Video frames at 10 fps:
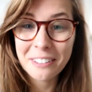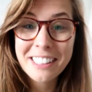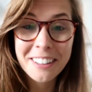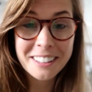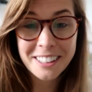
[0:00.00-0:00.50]

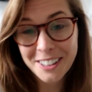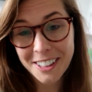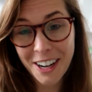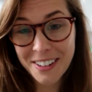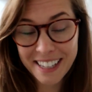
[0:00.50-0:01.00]
we took the
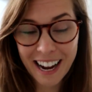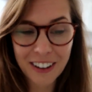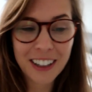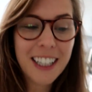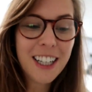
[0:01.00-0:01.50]
doggos
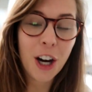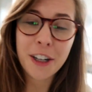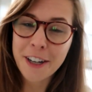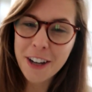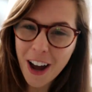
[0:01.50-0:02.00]
out
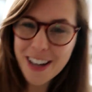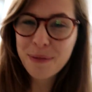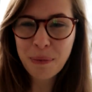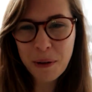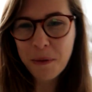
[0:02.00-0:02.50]
on a
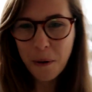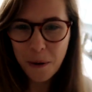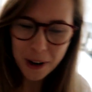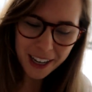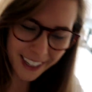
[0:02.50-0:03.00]
nice big
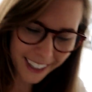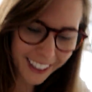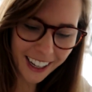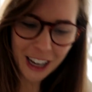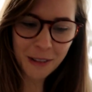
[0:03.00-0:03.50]
walk
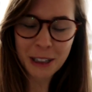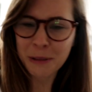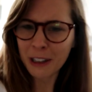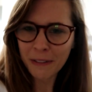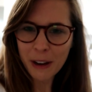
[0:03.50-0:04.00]
and
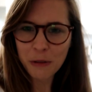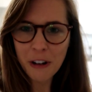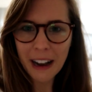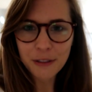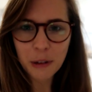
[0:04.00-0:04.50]
it was lovely. We
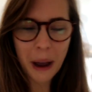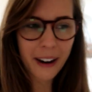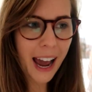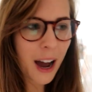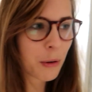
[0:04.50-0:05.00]
were out for
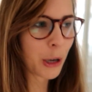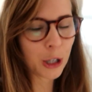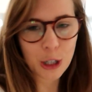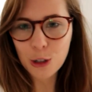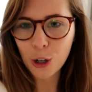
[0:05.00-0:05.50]
about an hour
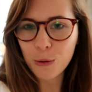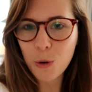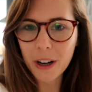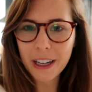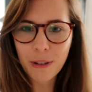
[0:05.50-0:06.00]
just sort of
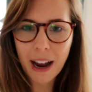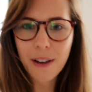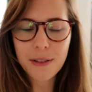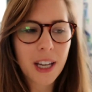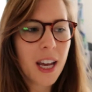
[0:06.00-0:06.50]
walking
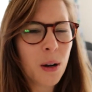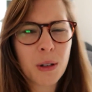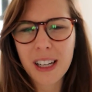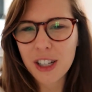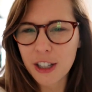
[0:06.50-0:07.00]
around. It
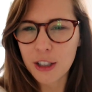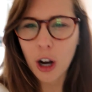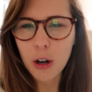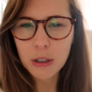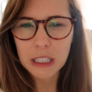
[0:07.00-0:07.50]
wasn't actually as
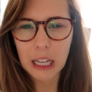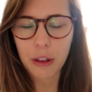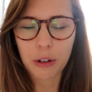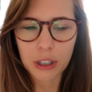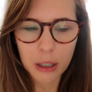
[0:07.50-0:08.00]
cold as I
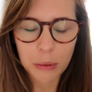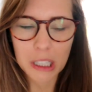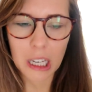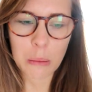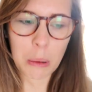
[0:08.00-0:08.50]
thought it
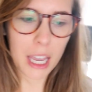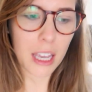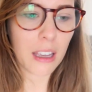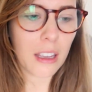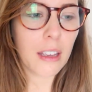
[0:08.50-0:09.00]
was going to be.